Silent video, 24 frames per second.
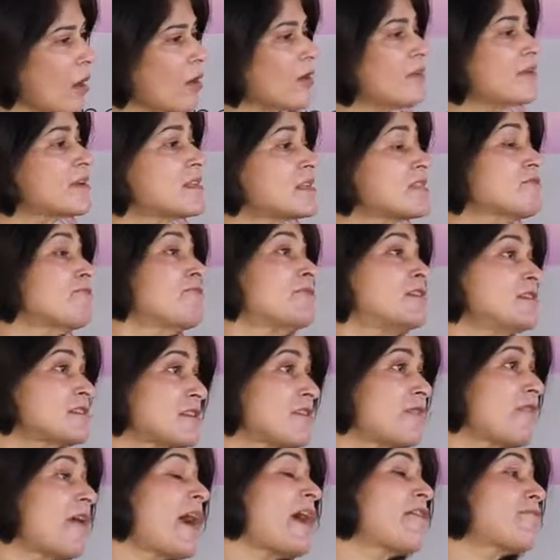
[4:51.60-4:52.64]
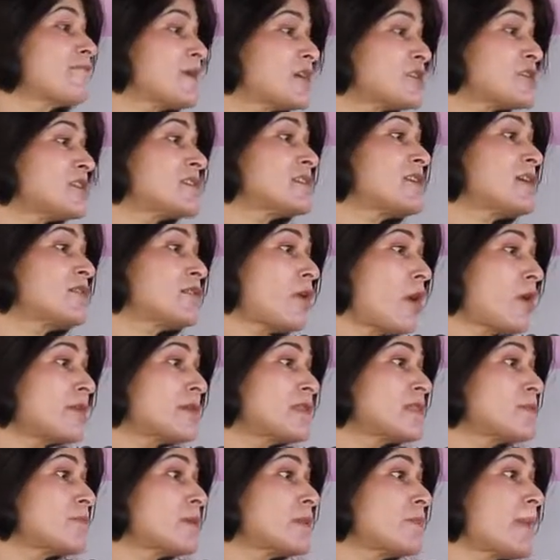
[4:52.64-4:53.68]
tolerance first if I have patience and
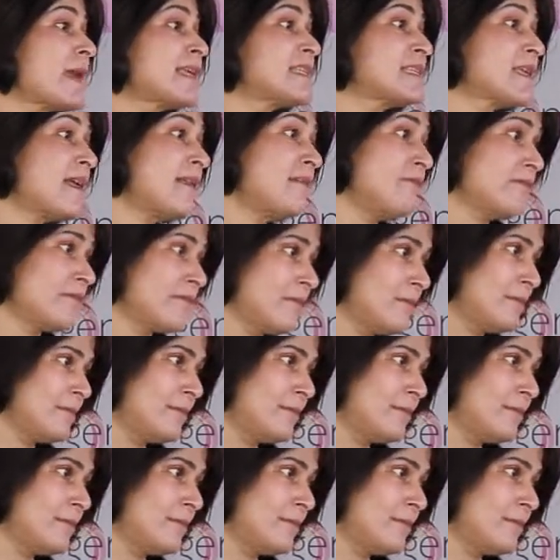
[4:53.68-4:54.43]
tolerance with myself.